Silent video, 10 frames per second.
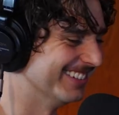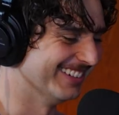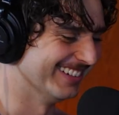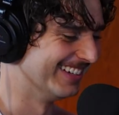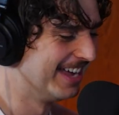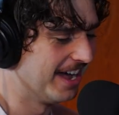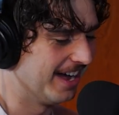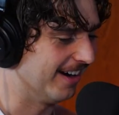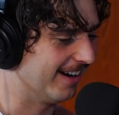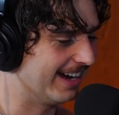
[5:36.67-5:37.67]
good.
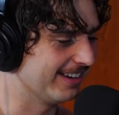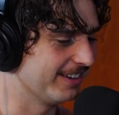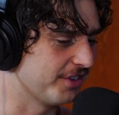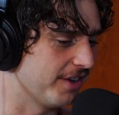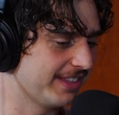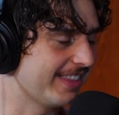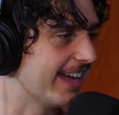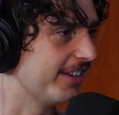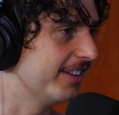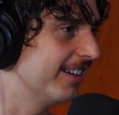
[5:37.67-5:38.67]
All right, Shervin,
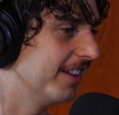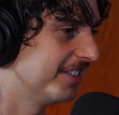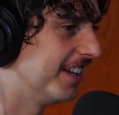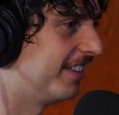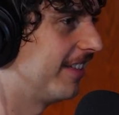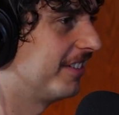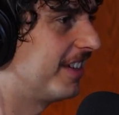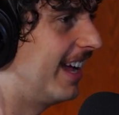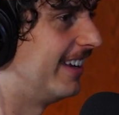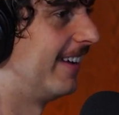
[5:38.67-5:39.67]
thank you. I'll see you on the other
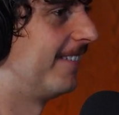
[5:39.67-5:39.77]
side.